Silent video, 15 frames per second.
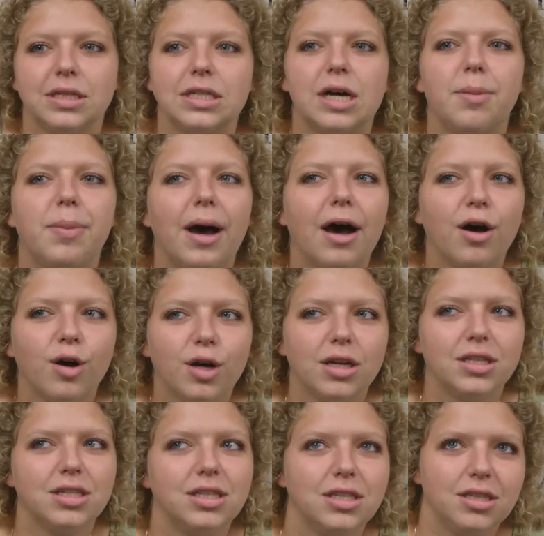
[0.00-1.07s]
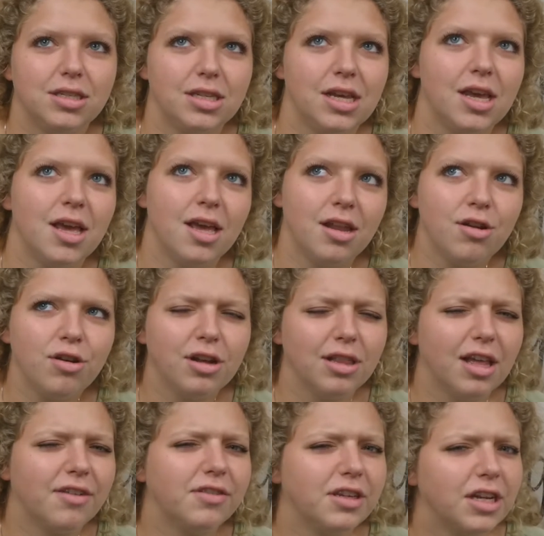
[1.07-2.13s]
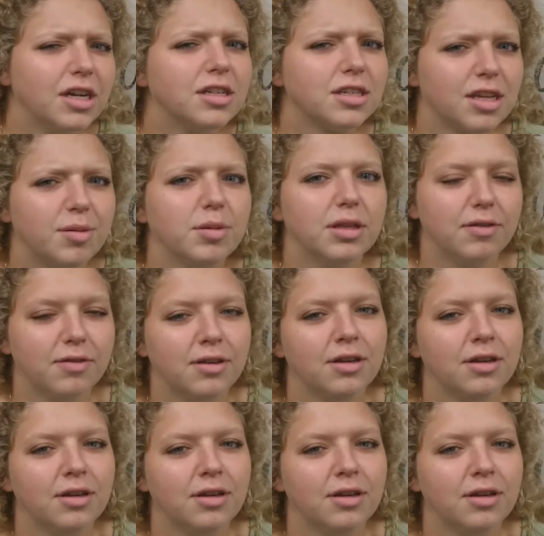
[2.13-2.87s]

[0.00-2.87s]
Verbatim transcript: About 10 or 11 years, I believe.